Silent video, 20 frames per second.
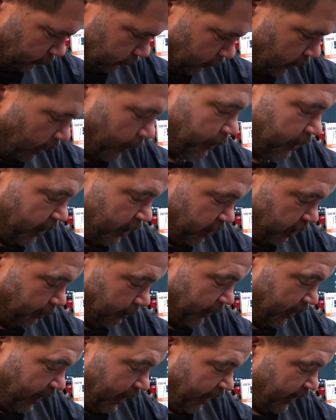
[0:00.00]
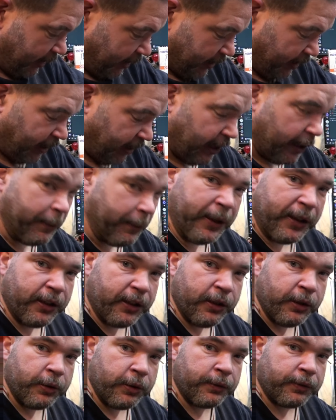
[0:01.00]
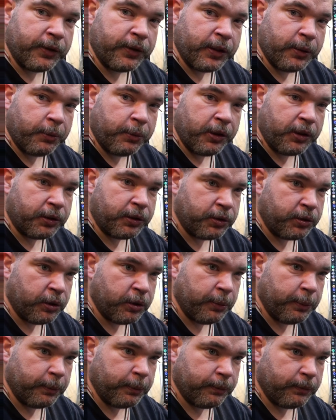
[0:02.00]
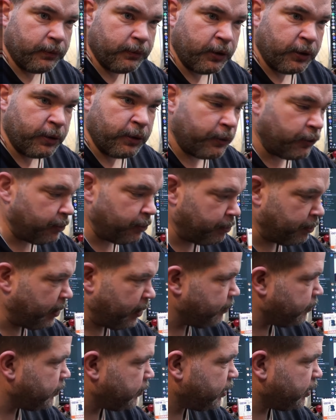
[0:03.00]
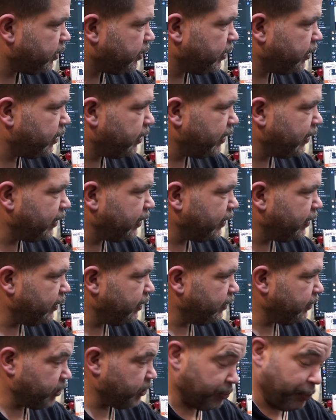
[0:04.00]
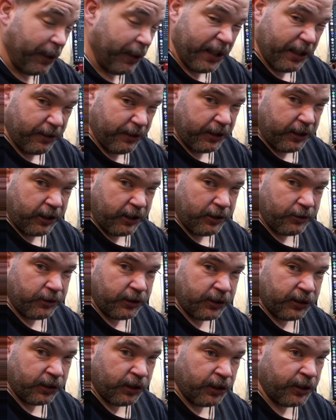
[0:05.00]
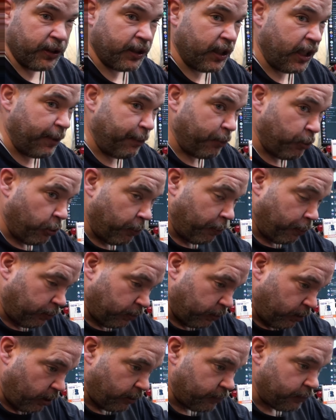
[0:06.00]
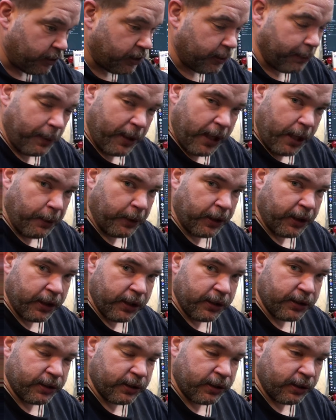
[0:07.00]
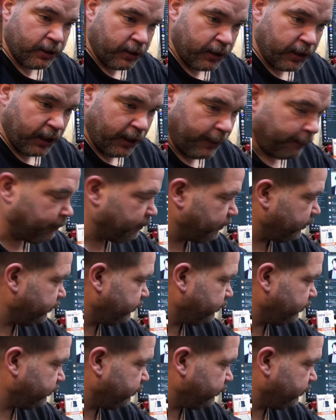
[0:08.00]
That would actually be handy keeping over in the workshop, over at Mum's. Being out in the countryside, they're more prone to power cuts than I am.